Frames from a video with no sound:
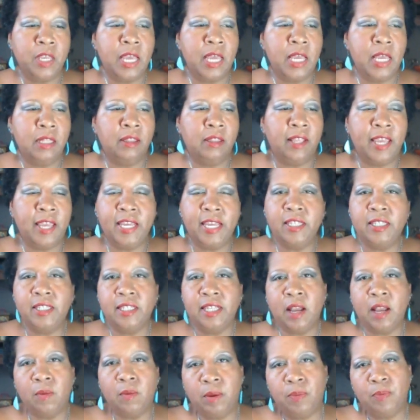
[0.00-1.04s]
links
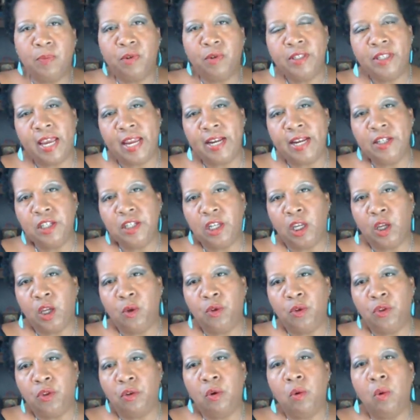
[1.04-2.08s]
that we present to you
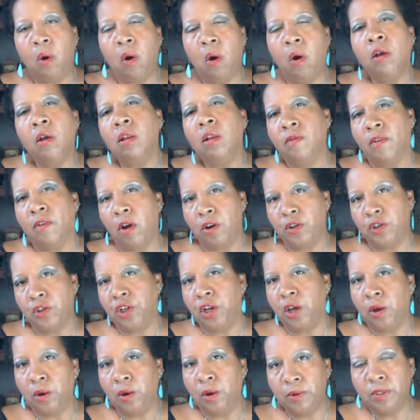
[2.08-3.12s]
through all of our
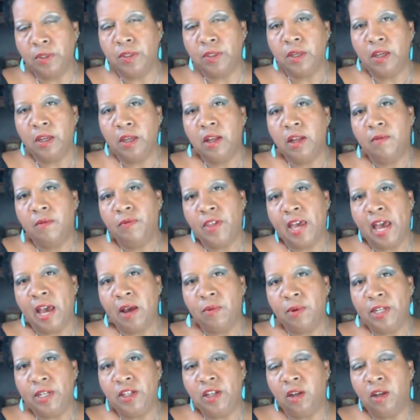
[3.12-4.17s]
shows that
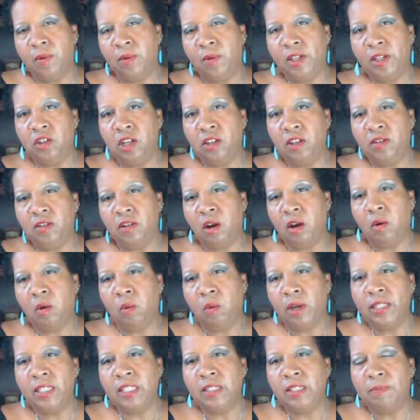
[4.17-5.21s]
we do. It's just our
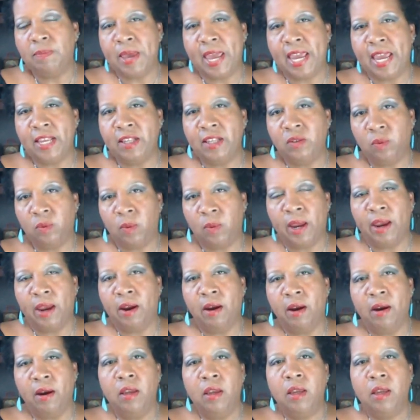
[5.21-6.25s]
one space
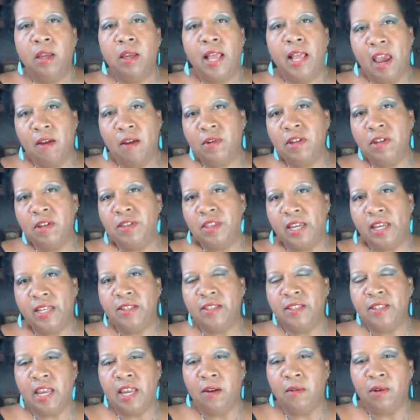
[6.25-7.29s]
where everything
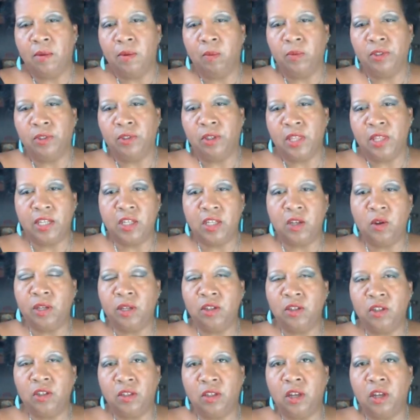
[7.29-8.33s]
is there, and so that you can
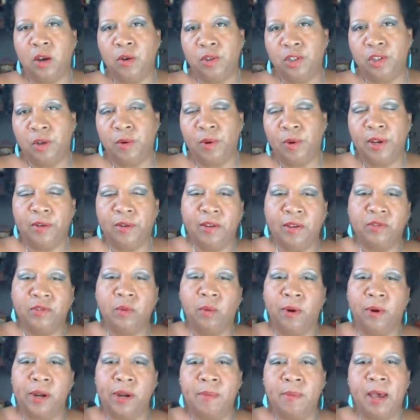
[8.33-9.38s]
just go to. You don't have to
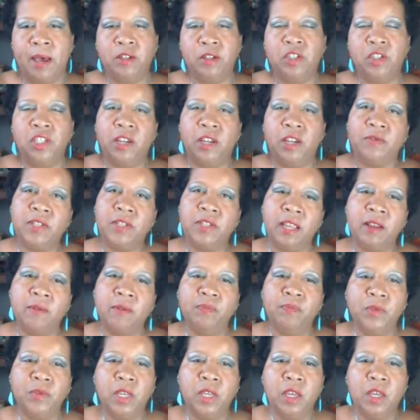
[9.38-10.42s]
worry about shifting
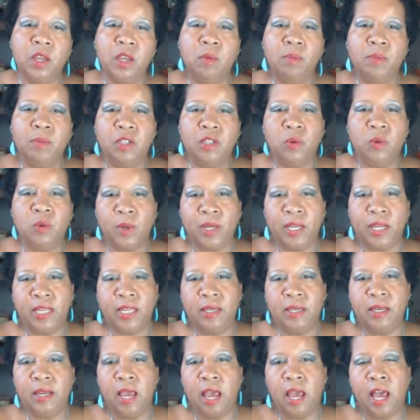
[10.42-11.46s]

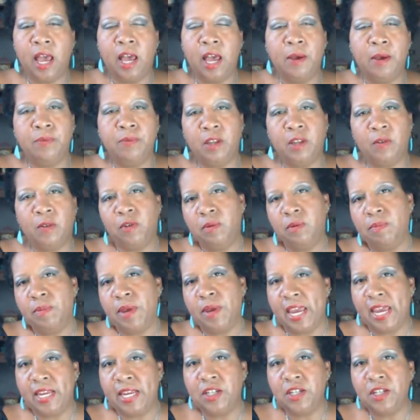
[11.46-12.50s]
between different
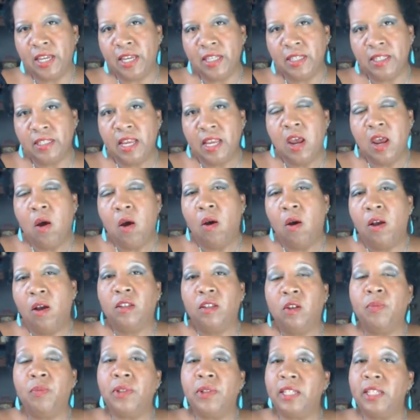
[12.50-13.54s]
pages.
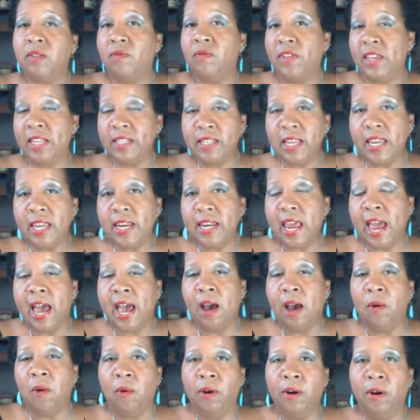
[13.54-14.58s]
Also, please visit
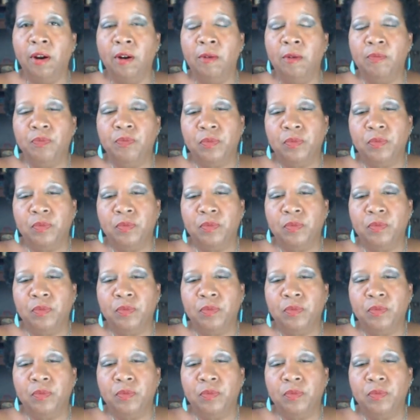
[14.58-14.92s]
our